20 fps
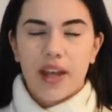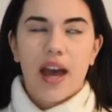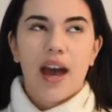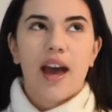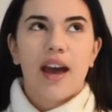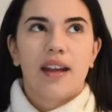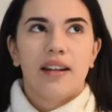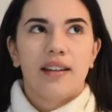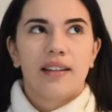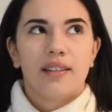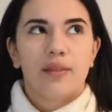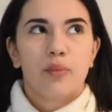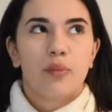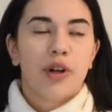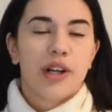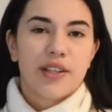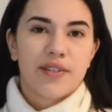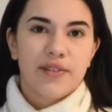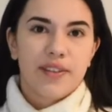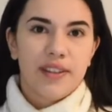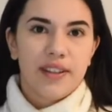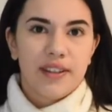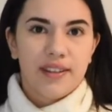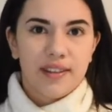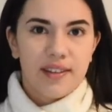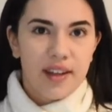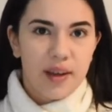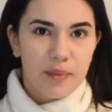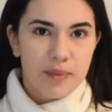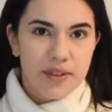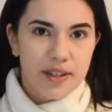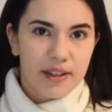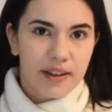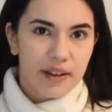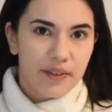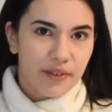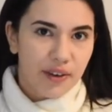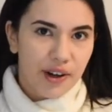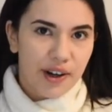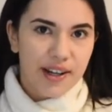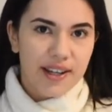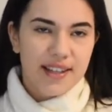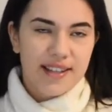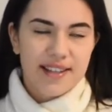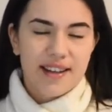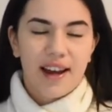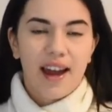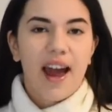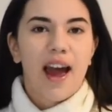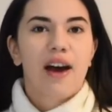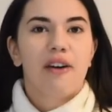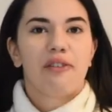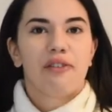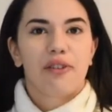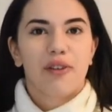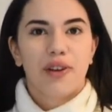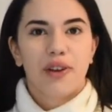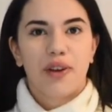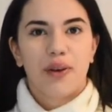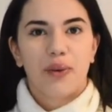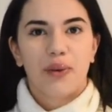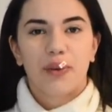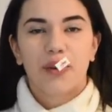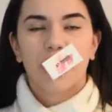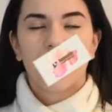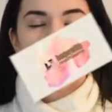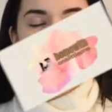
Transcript: and breastfeeding tips and advice I have for you.